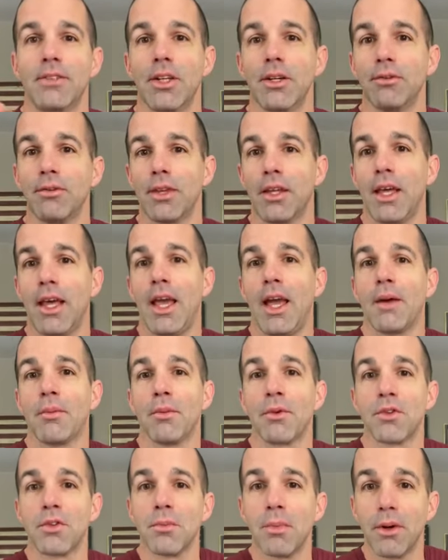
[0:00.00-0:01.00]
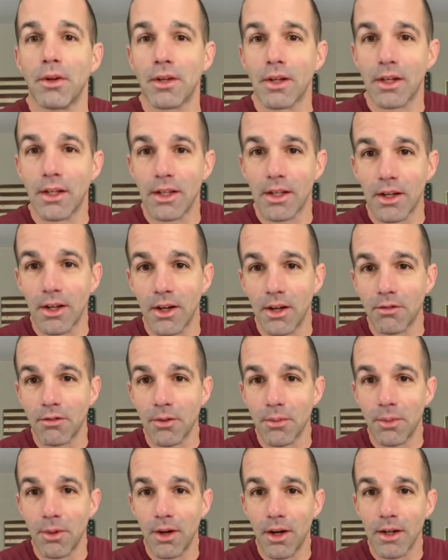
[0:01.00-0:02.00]
you know, the camera was about to click on
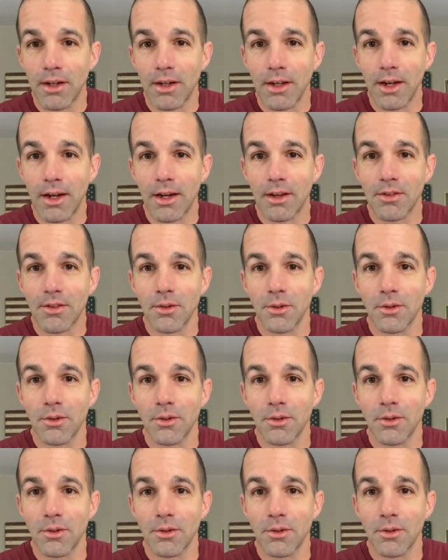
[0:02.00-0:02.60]
for broadcast.